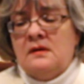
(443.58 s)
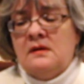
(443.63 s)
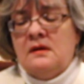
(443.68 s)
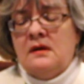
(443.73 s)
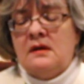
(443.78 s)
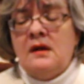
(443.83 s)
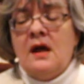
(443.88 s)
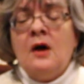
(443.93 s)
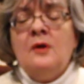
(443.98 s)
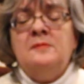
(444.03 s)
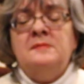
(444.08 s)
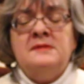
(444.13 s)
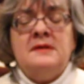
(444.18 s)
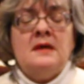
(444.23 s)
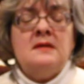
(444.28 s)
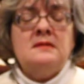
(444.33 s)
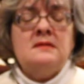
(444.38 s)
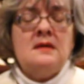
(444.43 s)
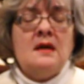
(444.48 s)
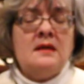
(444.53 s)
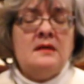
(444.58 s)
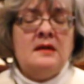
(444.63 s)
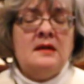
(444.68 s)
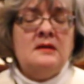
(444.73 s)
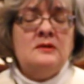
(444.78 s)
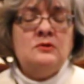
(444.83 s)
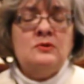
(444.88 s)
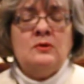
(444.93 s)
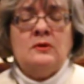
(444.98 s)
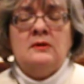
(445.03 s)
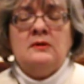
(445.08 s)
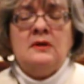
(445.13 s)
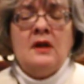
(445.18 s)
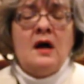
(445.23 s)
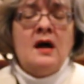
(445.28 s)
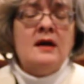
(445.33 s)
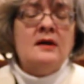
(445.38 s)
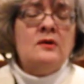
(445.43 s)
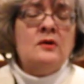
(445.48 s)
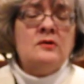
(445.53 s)
it helps us, I think, to
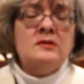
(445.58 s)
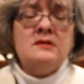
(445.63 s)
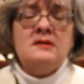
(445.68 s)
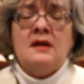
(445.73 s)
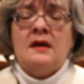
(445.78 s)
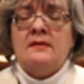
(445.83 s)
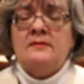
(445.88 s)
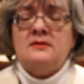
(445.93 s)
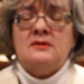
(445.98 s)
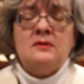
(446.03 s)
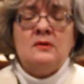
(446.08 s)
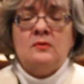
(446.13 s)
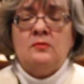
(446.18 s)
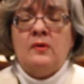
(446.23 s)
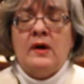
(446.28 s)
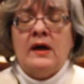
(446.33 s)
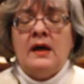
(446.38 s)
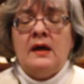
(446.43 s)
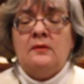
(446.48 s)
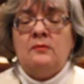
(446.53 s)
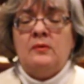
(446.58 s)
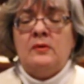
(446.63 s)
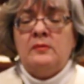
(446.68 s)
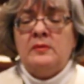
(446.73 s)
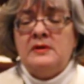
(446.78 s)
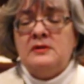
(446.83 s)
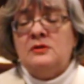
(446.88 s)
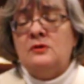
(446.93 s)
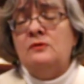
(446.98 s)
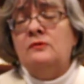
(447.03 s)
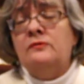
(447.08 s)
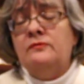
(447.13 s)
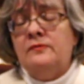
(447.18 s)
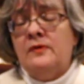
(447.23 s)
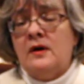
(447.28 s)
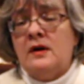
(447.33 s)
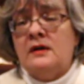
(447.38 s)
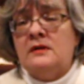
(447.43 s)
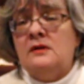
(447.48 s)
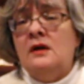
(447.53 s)
align ourselves in a way where we do
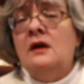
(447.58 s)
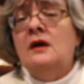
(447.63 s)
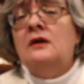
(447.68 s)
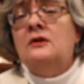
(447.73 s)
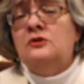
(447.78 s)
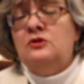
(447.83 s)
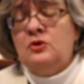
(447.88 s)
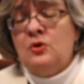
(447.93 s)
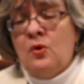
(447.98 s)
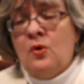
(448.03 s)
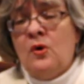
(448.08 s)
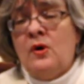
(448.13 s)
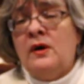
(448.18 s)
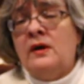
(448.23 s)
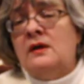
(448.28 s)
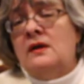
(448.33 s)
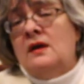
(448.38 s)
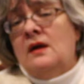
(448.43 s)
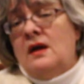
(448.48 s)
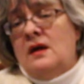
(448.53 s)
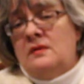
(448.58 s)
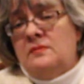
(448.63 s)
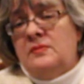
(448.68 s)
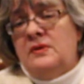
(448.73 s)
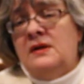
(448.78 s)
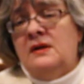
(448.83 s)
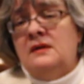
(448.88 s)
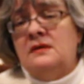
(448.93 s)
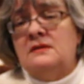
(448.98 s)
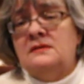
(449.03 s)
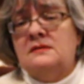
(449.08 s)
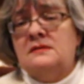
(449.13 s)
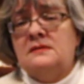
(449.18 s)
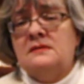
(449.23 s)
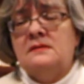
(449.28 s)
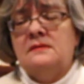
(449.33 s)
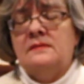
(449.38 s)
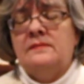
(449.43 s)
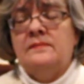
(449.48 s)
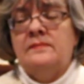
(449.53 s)
find joy and
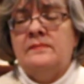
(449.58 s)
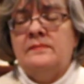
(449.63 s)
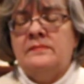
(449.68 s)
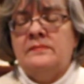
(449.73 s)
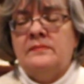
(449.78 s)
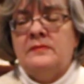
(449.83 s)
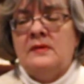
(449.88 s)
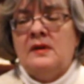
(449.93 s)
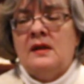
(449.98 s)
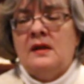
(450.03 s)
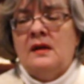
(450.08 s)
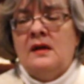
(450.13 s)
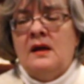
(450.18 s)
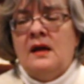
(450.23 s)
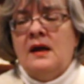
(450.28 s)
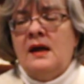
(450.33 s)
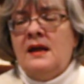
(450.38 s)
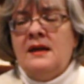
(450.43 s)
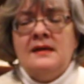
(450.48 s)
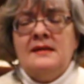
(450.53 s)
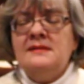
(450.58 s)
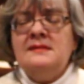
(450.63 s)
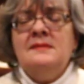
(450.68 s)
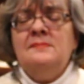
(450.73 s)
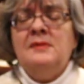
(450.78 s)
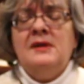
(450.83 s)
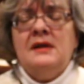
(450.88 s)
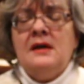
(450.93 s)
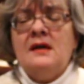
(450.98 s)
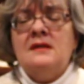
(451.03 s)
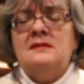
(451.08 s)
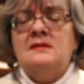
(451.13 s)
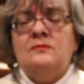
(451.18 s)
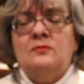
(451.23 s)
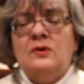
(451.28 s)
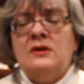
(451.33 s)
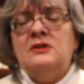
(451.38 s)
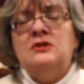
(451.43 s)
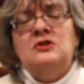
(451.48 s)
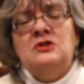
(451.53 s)
peace. It isn't because of
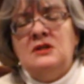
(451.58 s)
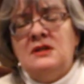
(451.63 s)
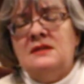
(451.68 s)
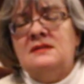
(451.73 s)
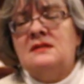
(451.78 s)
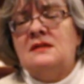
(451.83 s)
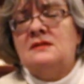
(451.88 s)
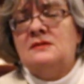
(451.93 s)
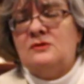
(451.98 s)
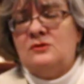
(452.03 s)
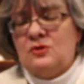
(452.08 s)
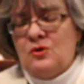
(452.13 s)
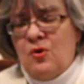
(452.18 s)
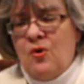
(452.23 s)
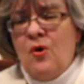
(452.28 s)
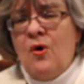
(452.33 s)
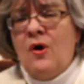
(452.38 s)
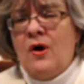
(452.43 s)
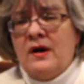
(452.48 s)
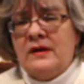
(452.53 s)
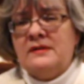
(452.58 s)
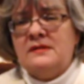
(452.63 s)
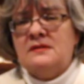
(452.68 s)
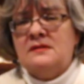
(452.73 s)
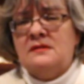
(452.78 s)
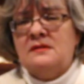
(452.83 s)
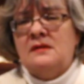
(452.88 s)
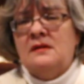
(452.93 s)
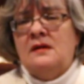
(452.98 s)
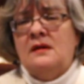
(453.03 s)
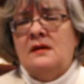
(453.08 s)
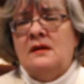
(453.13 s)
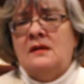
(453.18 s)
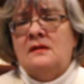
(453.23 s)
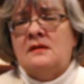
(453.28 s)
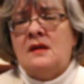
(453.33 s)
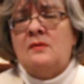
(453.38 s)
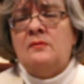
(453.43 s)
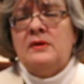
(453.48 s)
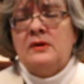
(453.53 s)
what Jesus taught
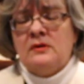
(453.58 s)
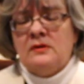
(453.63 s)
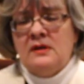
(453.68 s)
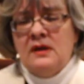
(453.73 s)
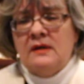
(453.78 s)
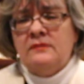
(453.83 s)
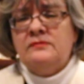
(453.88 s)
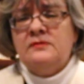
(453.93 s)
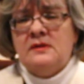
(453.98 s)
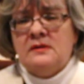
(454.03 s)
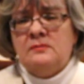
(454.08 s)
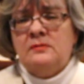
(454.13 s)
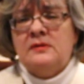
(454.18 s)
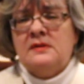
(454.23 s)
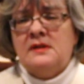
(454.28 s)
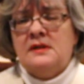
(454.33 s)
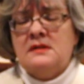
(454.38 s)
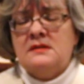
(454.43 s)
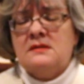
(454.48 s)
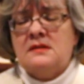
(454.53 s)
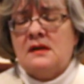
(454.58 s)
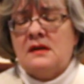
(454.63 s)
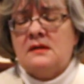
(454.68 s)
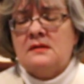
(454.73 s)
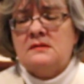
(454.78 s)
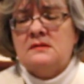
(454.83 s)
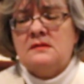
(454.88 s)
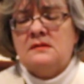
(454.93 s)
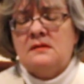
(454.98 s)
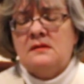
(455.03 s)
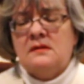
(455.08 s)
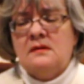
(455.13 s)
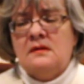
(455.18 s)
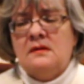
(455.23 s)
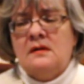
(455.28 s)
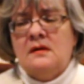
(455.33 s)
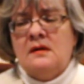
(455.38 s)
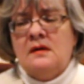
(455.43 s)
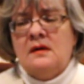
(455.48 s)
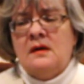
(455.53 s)
that we are gifted with these things,
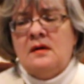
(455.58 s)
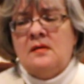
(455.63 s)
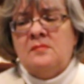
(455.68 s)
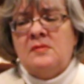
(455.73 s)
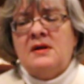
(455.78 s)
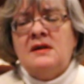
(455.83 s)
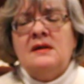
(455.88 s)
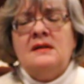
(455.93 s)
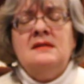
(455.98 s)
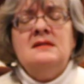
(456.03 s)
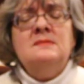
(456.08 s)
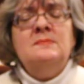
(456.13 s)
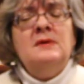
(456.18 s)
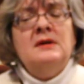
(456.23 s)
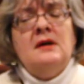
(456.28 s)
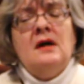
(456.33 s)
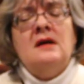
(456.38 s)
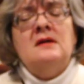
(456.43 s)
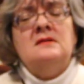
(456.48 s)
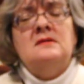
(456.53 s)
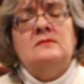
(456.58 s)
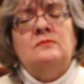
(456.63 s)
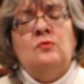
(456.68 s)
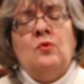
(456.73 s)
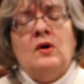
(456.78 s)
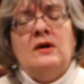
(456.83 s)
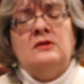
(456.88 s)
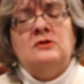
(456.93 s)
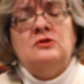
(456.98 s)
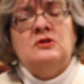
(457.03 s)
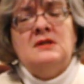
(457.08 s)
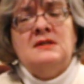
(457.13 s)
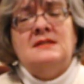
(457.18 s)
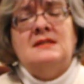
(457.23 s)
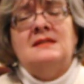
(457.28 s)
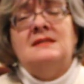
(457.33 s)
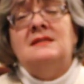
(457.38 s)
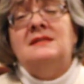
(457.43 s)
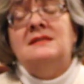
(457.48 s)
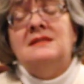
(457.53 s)
but it is because of what
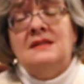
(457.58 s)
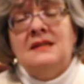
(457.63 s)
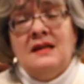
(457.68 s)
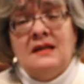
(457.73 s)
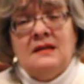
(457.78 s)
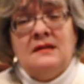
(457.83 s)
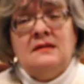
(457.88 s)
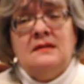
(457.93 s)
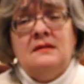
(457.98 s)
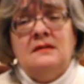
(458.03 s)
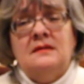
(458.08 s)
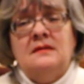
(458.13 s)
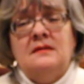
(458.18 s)
Jesus did.